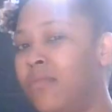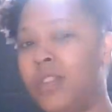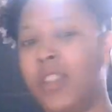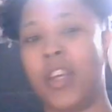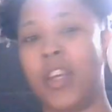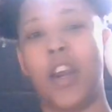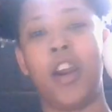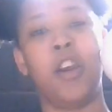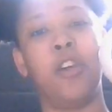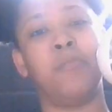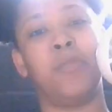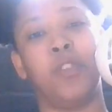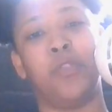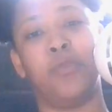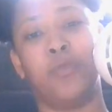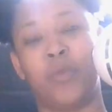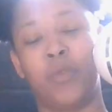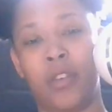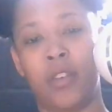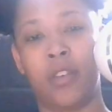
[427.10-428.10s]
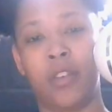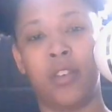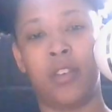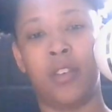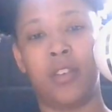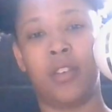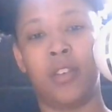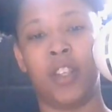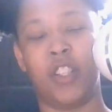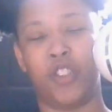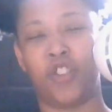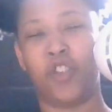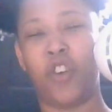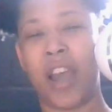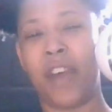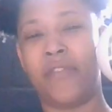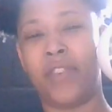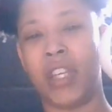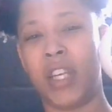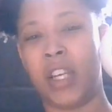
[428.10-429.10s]
term you. They're
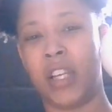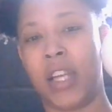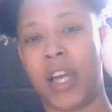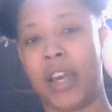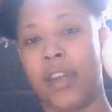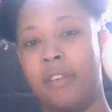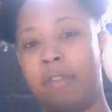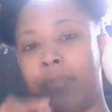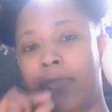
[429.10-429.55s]
trying for dear life.